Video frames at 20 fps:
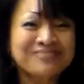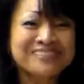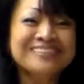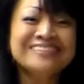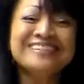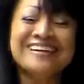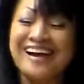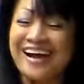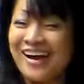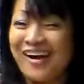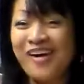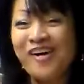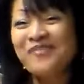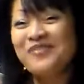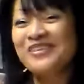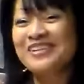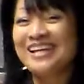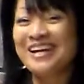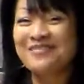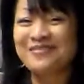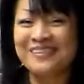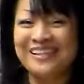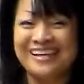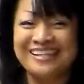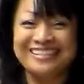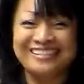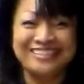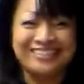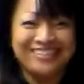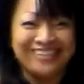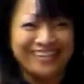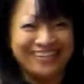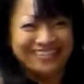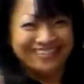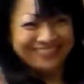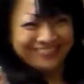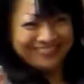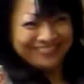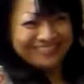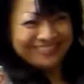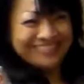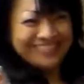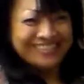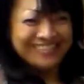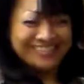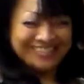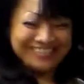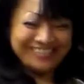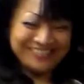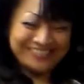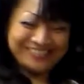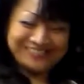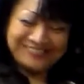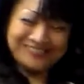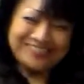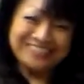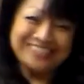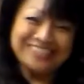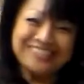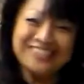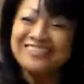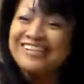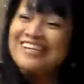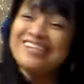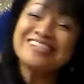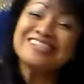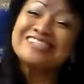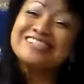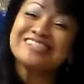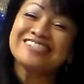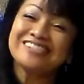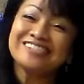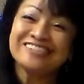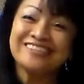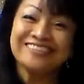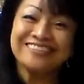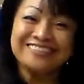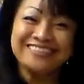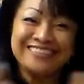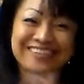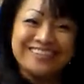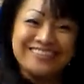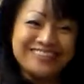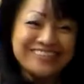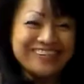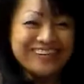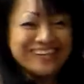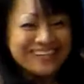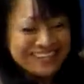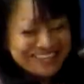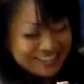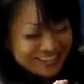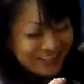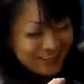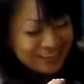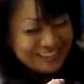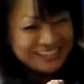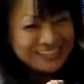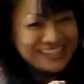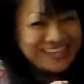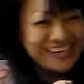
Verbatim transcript: Amen. I hope you get blessed today. Amen. So let us, yeah, let us all